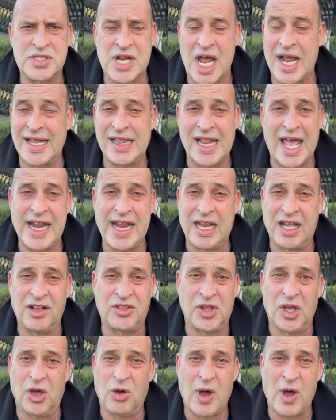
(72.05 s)
I like it
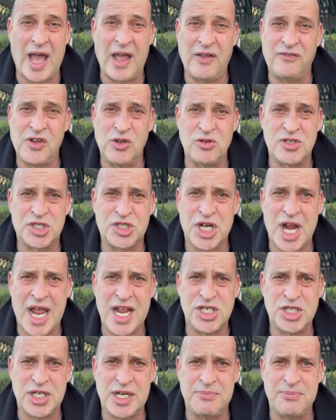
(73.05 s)
though. I've used
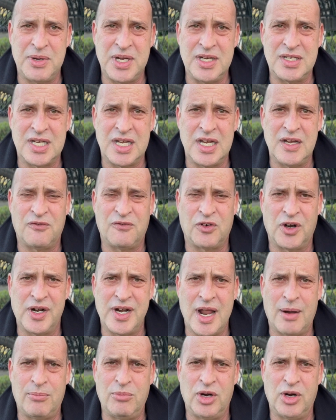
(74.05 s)
ChatGPT for a
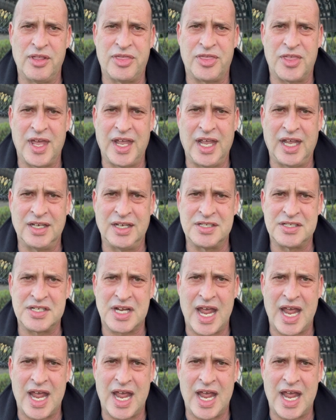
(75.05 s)
number of things,